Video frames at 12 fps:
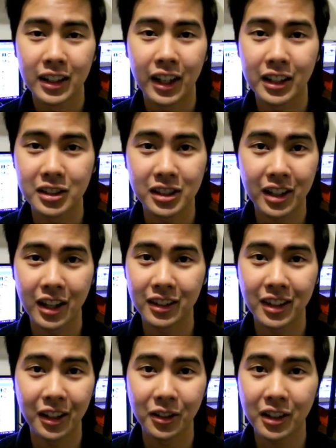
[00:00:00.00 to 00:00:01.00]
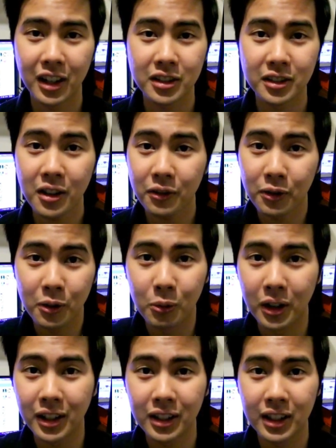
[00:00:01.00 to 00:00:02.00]
I just can't thank you guys enough.
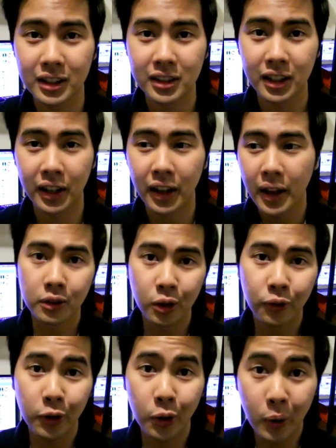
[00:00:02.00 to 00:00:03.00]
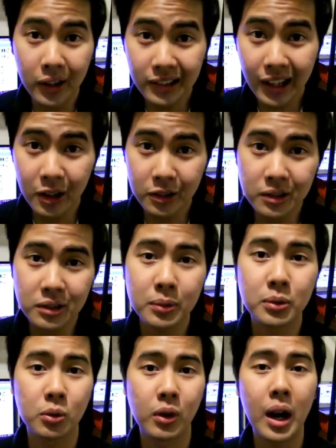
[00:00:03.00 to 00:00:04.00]
What can I say? So for the one thousand
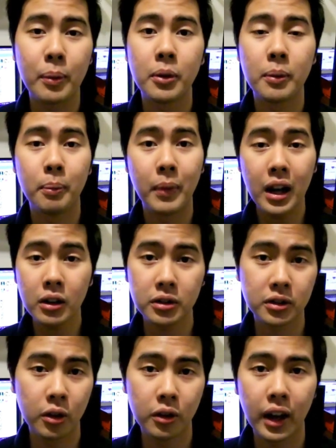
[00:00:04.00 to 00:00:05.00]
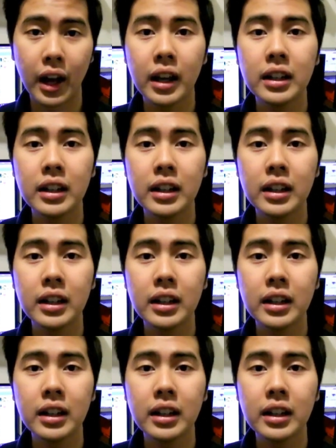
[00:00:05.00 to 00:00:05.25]
subscriber milestone, I